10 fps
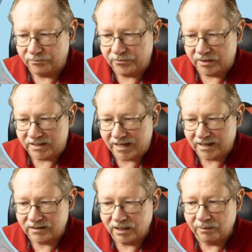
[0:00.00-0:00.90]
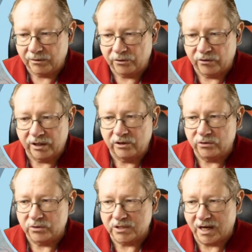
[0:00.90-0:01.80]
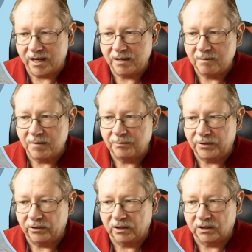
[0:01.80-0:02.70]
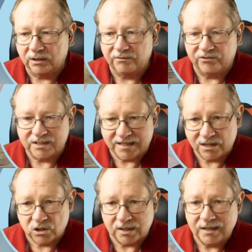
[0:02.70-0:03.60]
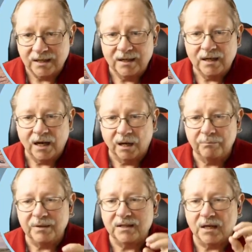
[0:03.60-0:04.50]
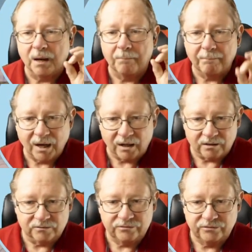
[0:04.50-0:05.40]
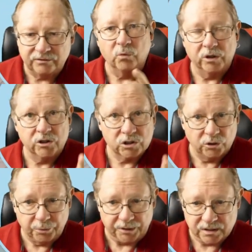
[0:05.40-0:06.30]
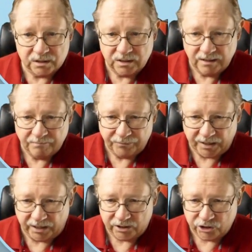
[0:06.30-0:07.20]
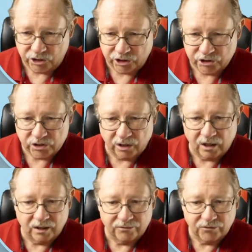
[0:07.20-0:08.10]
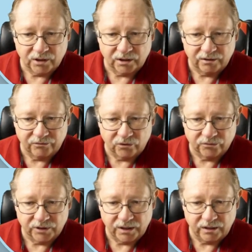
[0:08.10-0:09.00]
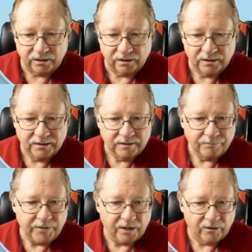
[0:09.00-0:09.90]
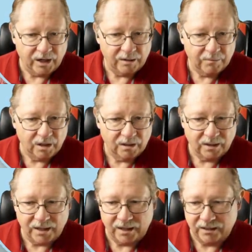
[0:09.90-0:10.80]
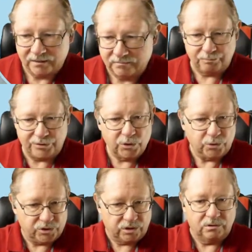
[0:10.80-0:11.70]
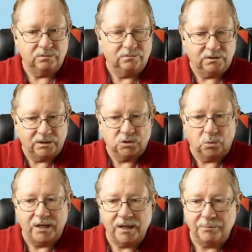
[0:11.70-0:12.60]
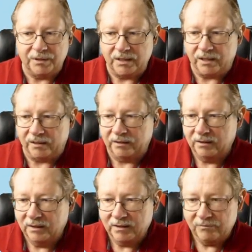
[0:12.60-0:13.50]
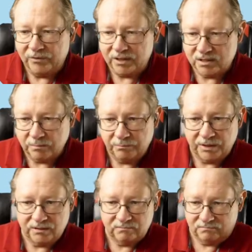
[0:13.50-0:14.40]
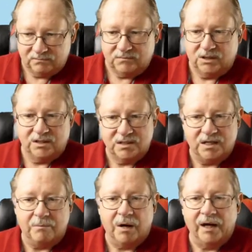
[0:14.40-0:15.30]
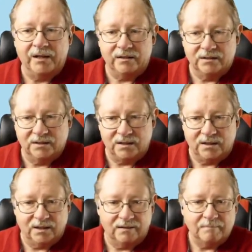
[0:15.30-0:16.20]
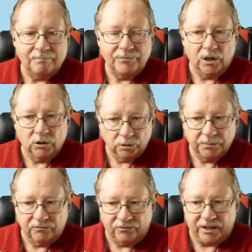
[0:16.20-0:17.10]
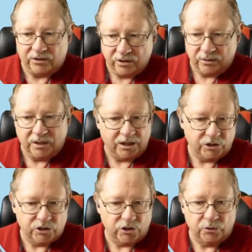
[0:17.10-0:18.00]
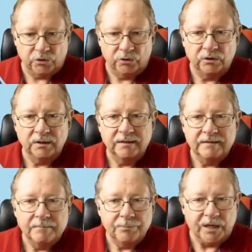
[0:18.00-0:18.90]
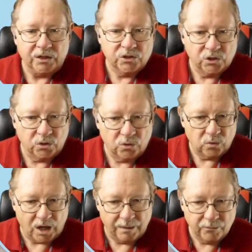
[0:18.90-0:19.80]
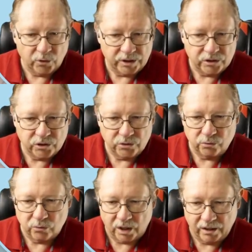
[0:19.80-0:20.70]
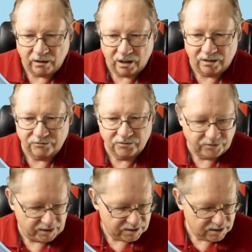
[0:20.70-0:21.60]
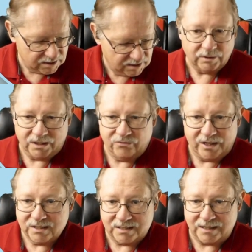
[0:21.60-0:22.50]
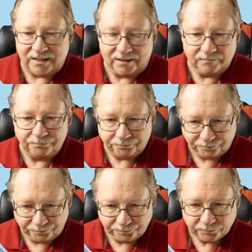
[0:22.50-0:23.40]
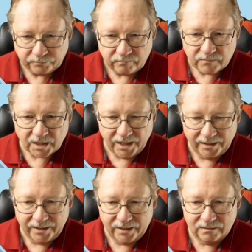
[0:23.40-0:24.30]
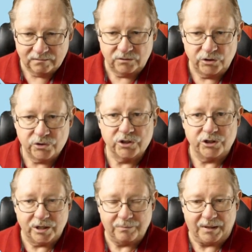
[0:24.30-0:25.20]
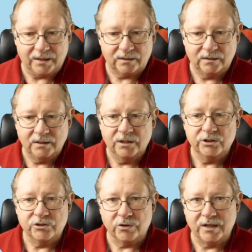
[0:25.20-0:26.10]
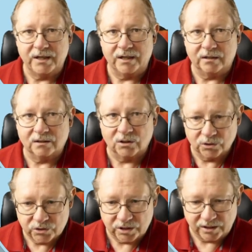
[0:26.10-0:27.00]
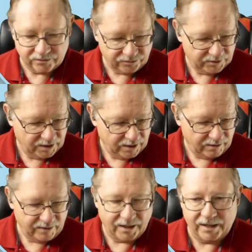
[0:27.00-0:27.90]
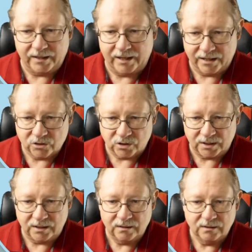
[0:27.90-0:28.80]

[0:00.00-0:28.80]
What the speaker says: The tactic I'm going to try to do is I am up here on a cliff that's actually a bit above where the sloop is, and it's just off the cliff over here. Now I'm on a butte that's way up in the air that's a bit to the same height as the aluminum factory that I just showed you. And so I'm going to run off of this as fast as I can and then use the jetpack to try to get close enough that I can actually